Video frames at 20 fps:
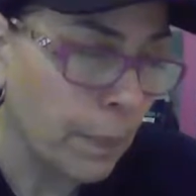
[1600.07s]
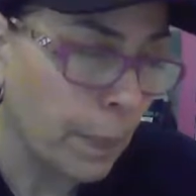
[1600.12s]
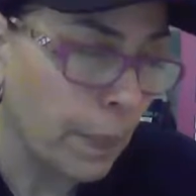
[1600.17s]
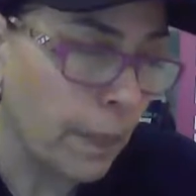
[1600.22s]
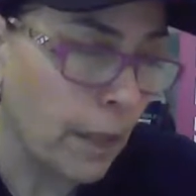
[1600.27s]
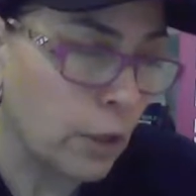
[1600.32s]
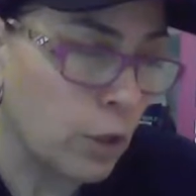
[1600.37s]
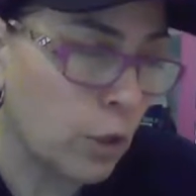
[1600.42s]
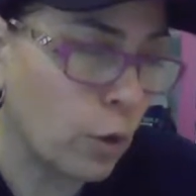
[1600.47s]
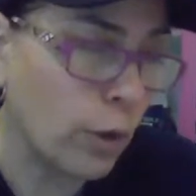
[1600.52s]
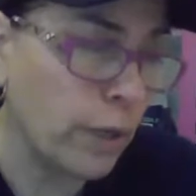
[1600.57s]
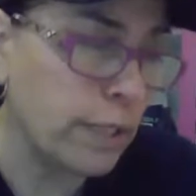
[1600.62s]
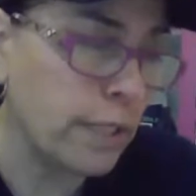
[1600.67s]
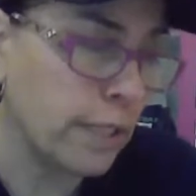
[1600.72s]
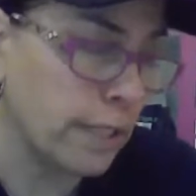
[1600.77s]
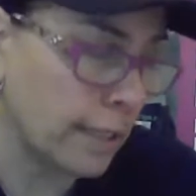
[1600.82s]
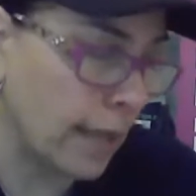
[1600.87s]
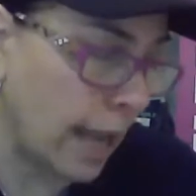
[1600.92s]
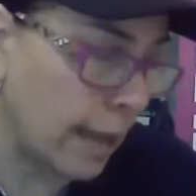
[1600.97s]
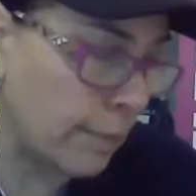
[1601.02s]
The
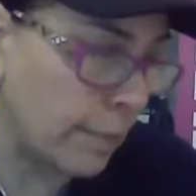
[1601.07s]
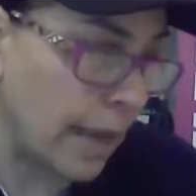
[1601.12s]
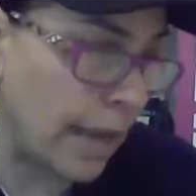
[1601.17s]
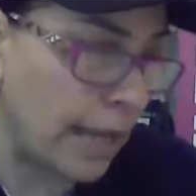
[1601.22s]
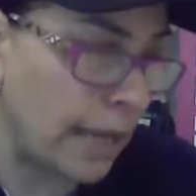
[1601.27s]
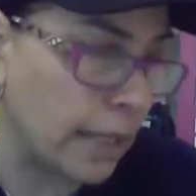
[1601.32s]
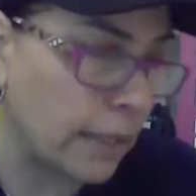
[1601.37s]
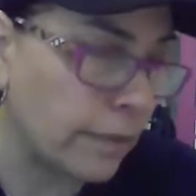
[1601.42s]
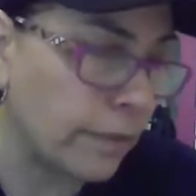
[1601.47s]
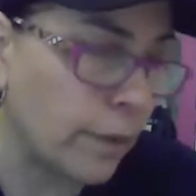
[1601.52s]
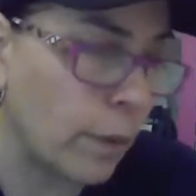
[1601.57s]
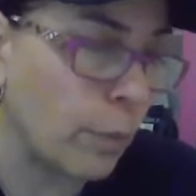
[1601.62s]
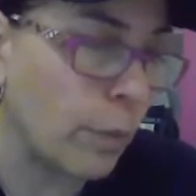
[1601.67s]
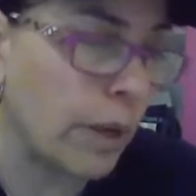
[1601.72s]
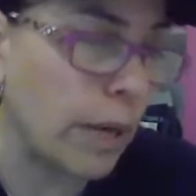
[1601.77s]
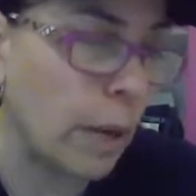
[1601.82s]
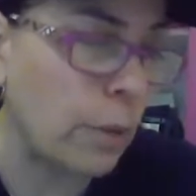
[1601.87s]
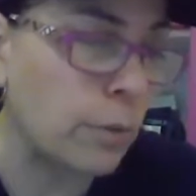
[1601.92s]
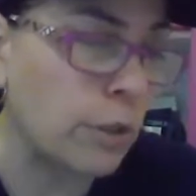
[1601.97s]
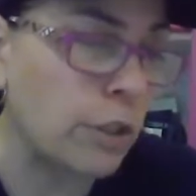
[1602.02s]
choices I made from
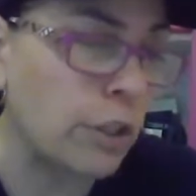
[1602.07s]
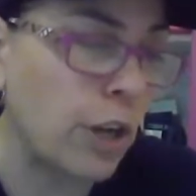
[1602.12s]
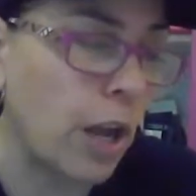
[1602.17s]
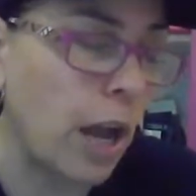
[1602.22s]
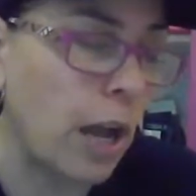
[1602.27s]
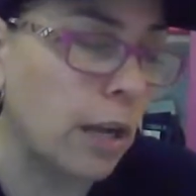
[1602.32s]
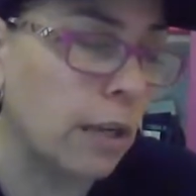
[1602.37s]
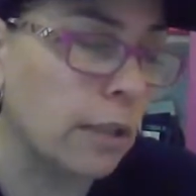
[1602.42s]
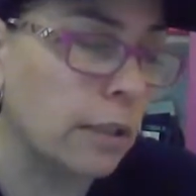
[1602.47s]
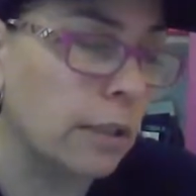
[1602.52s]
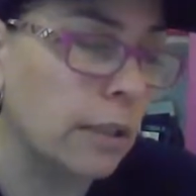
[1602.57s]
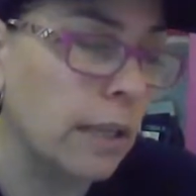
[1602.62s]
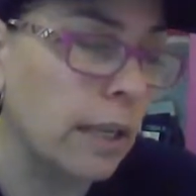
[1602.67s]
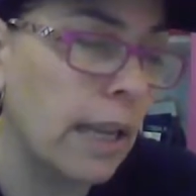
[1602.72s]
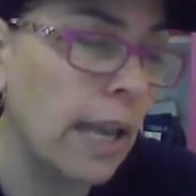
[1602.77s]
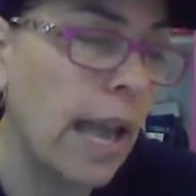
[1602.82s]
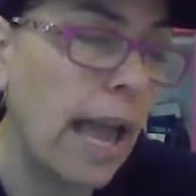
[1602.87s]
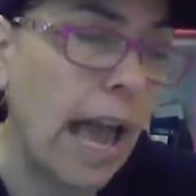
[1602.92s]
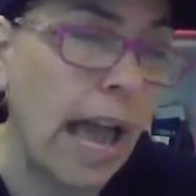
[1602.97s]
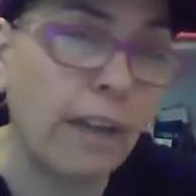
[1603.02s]
when I was young
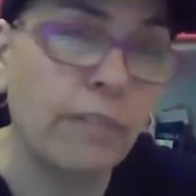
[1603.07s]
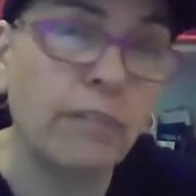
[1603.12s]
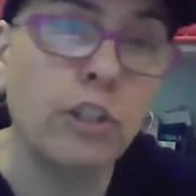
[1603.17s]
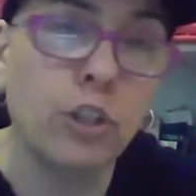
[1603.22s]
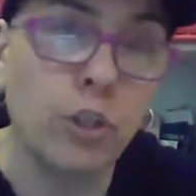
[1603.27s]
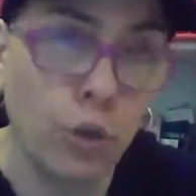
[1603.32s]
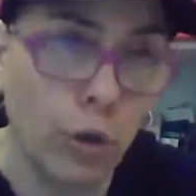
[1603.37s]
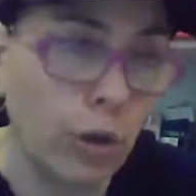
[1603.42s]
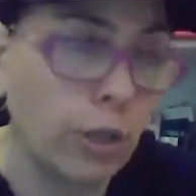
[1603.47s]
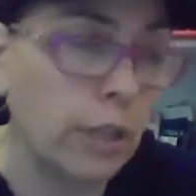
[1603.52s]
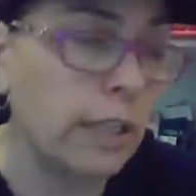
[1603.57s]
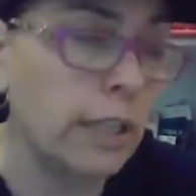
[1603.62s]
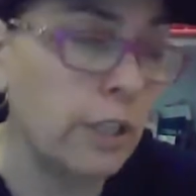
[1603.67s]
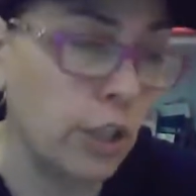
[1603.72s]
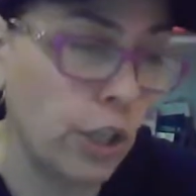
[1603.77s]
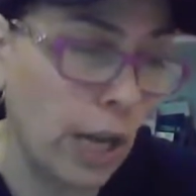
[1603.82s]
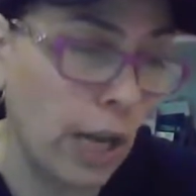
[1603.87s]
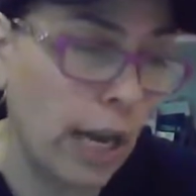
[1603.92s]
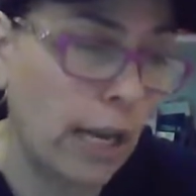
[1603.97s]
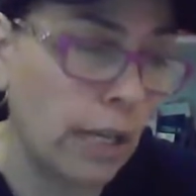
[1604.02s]
have surely
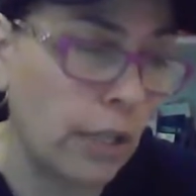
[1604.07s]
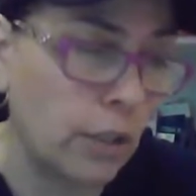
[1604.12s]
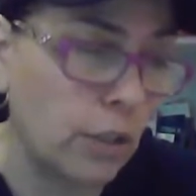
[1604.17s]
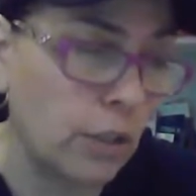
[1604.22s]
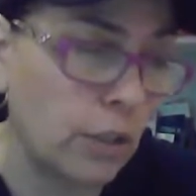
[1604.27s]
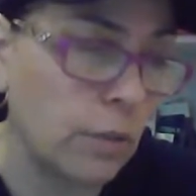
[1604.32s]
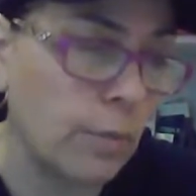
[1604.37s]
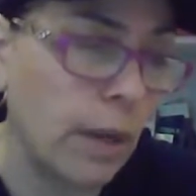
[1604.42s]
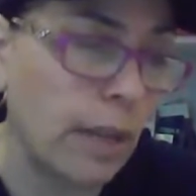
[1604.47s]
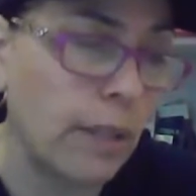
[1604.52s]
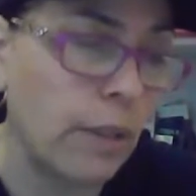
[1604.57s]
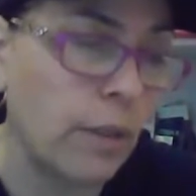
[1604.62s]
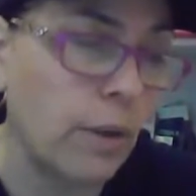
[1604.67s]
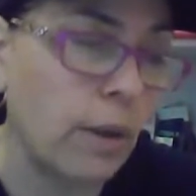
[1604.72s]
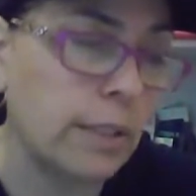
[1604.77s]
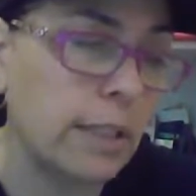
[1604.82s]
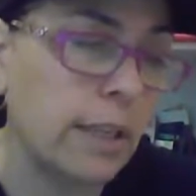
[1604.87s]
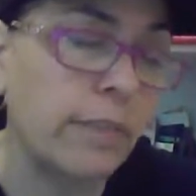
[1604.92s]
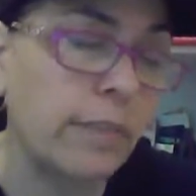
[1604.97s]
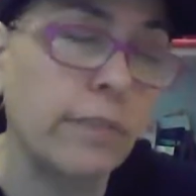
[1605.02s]
changed. My
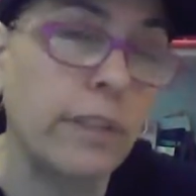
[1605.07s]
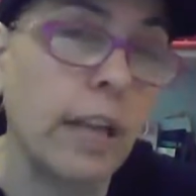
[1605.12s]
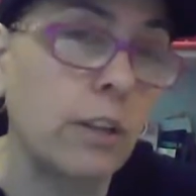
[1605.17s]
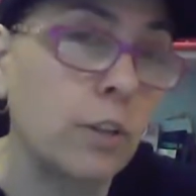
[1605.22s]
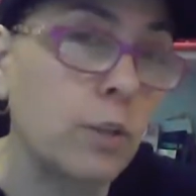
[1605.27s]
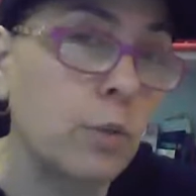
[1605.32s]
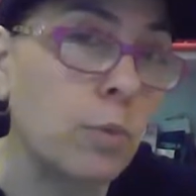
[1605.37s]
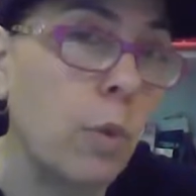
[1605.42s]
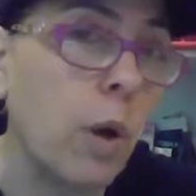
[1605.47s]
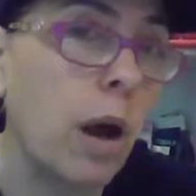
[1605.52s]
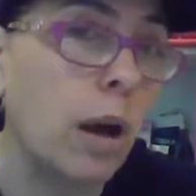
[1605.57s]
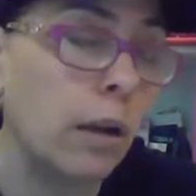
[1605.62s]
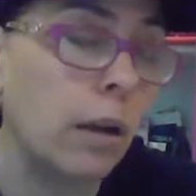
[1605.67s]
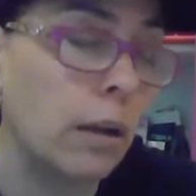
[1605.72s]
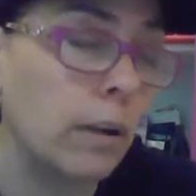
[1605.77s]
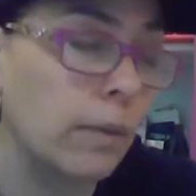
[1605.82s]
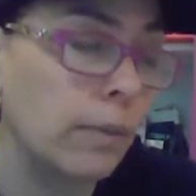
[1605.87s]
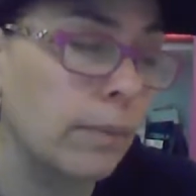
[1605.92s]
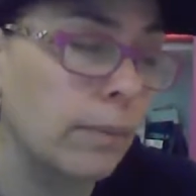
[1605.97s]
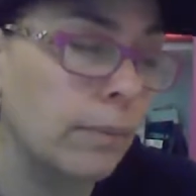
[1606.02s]
thoughts have now swung.
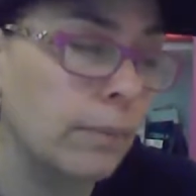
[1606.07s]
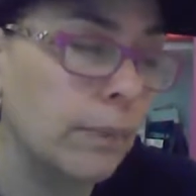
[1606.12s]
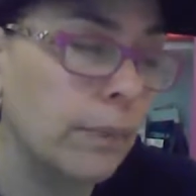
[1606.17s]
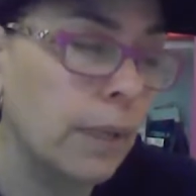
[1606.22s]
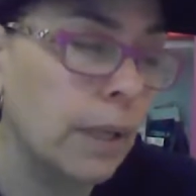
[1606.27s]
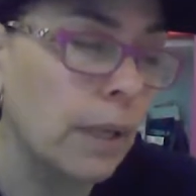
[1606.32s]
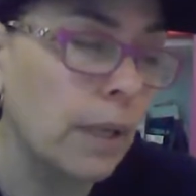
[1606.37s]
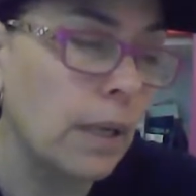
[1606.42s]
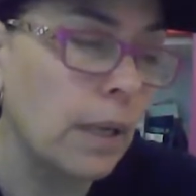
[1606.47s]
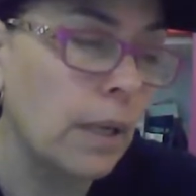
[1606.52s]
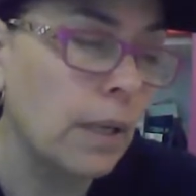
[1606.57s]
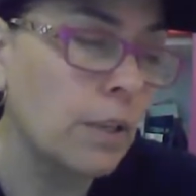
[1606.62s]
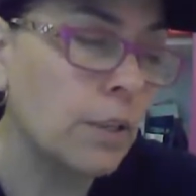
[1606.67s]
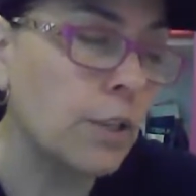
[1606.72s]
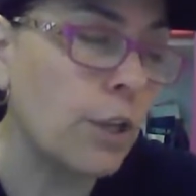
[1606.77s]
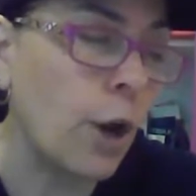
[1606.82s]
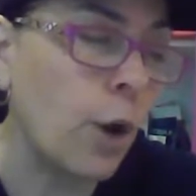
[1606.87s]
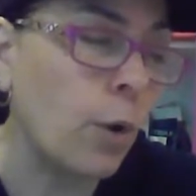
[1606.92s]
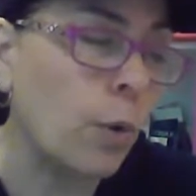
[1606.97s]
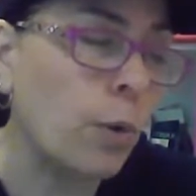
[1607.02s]

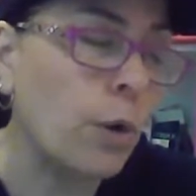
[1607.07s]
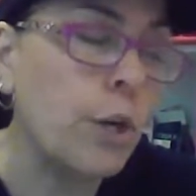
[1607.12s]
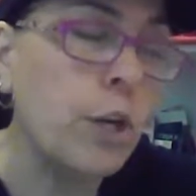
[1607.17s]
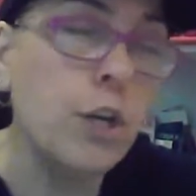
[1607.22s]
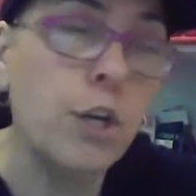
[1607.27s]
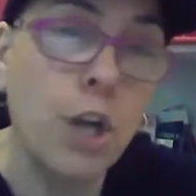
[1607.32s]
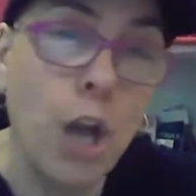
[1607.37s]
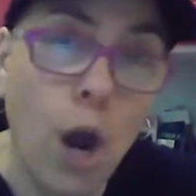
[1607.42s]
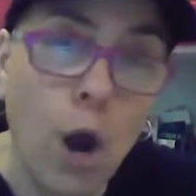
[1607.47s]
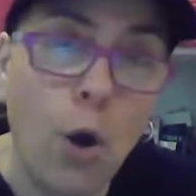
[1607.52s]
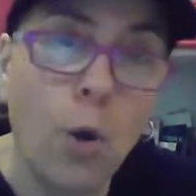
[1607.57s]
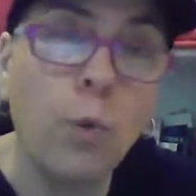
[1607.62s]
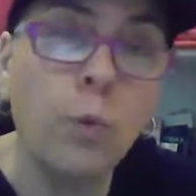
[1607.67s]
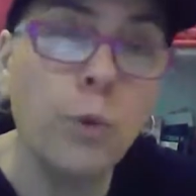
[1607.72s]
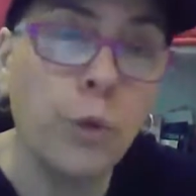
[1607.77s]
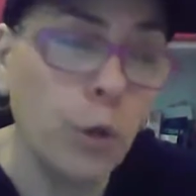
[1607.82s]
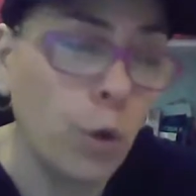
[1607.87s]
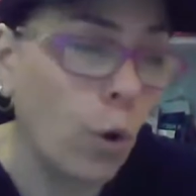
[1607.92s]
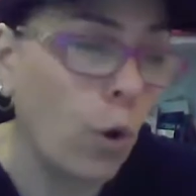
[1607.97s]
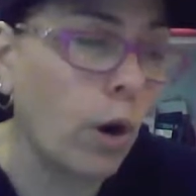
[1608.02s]
So know
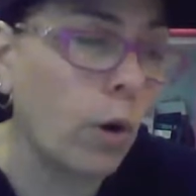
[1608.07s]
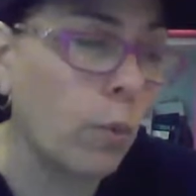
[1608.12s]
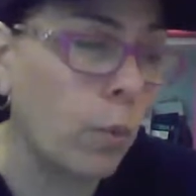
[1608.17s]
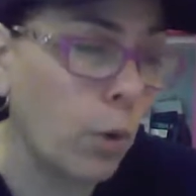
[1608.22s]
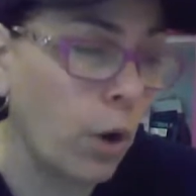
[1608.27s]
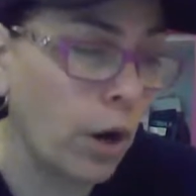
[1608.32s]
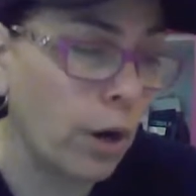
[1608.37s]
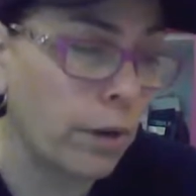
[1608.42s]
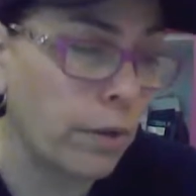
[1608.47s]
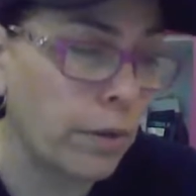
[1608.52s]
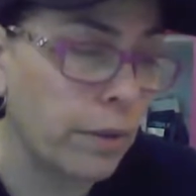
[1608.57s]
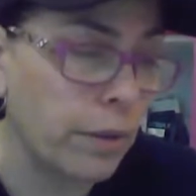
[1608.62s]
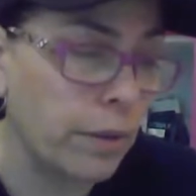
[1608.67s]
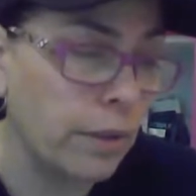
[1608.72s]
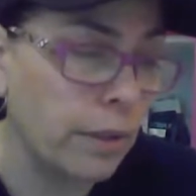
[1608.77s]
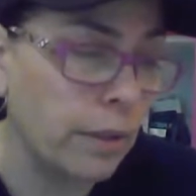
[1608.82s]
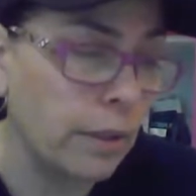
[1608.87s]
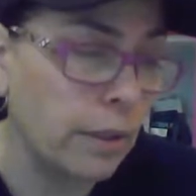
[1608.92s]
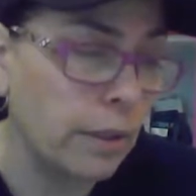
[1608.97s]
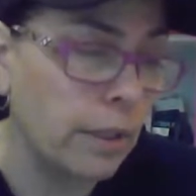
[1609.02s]
your worth.
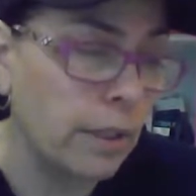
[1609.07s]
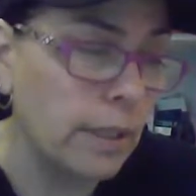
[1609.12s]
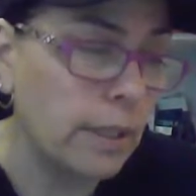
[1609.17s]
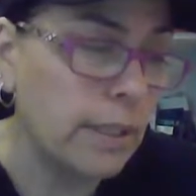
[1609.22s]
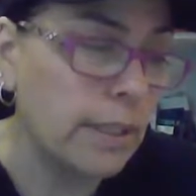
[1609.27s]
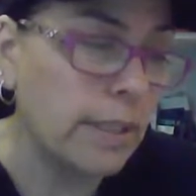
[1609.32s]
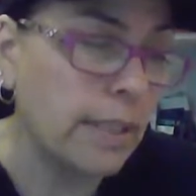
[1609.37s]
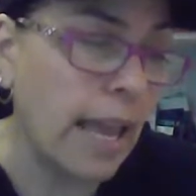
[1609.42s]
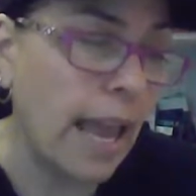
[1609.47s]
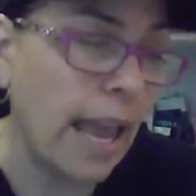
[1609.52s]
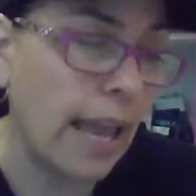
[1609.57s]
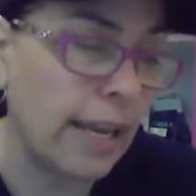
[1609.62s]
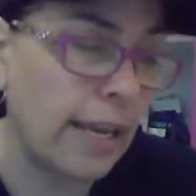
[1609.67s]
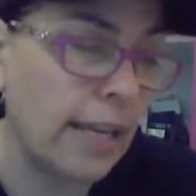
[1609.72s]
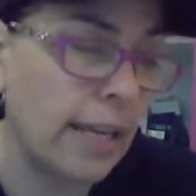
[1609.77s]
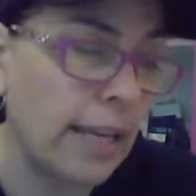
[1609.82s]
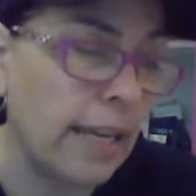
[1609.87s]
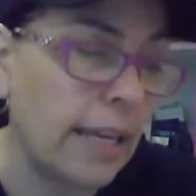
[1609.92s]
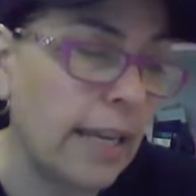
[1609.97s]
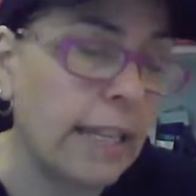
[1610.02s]

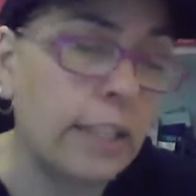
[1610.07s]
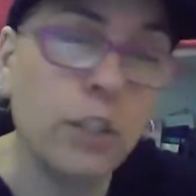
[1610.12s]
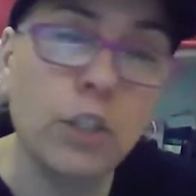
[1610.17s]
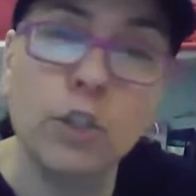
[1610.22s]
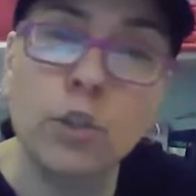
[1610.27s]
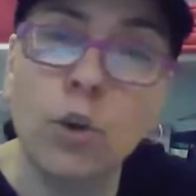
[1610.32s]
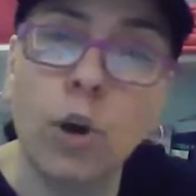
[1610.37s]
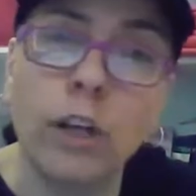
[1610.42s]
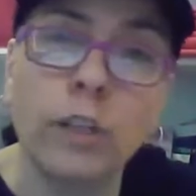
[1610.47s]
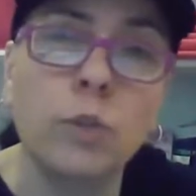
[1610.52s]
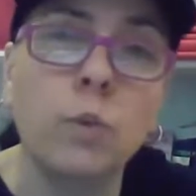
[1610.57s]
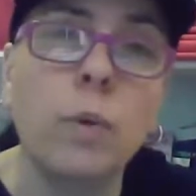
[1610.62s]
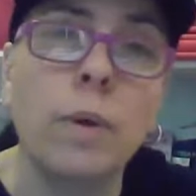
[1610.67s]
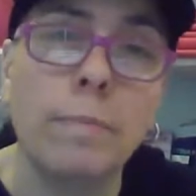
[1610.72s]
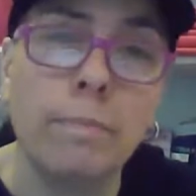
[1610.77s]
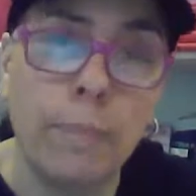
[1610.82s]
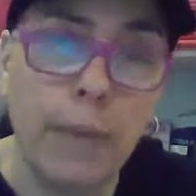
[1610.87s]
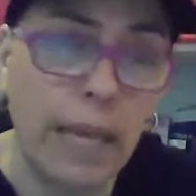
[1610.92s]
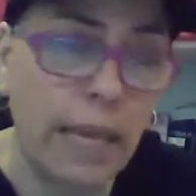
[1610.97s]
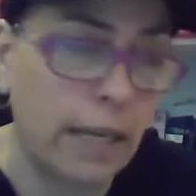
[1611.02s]
Say, it starts with
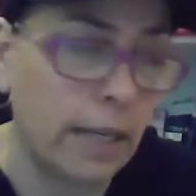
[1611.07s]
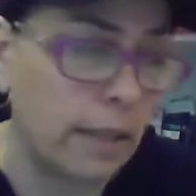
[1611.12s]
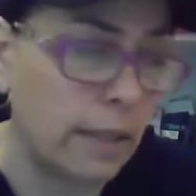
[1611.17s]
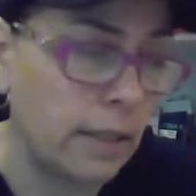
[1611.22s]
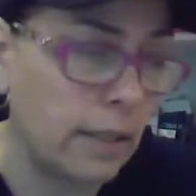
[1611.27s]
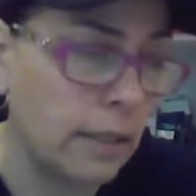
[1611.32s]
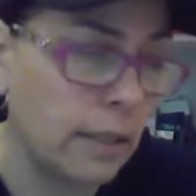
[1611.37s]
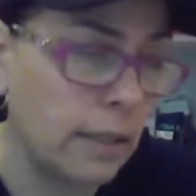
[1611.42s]
me.